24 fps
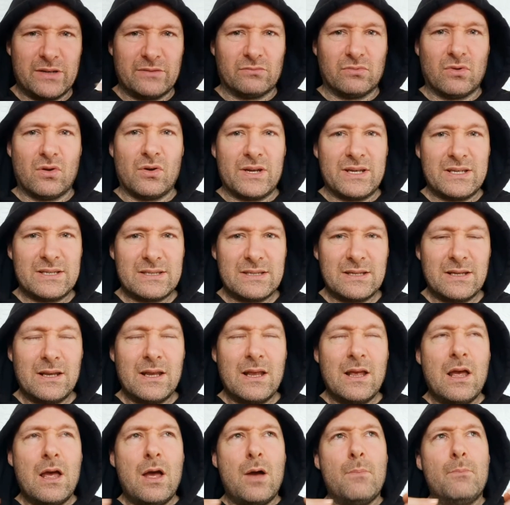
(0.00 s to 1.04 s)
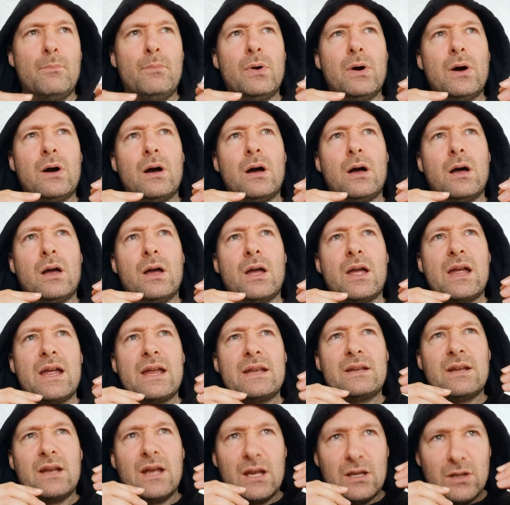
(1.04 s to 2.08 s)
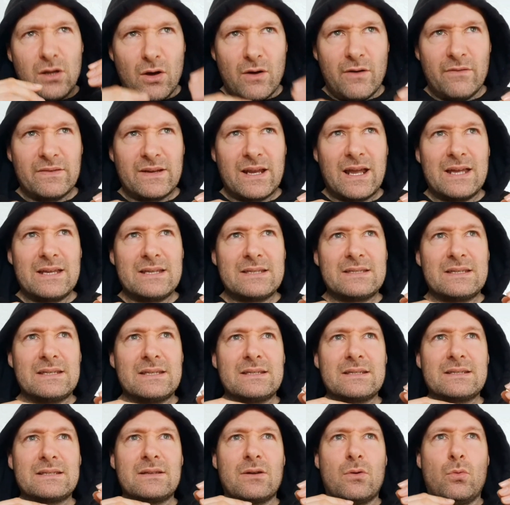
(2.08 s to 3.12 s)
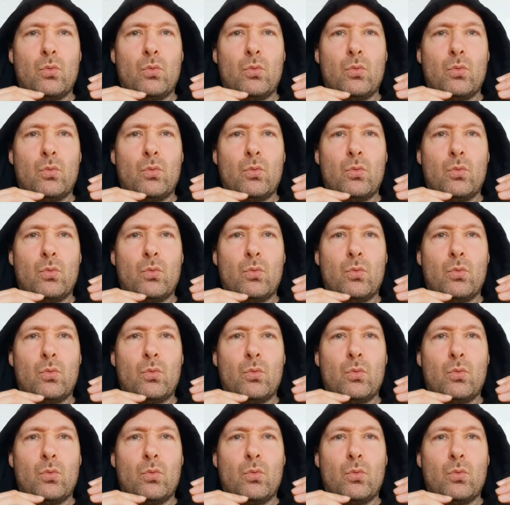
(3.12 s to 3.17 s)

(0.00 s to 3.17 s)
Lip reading: it right. But in a lot of cases,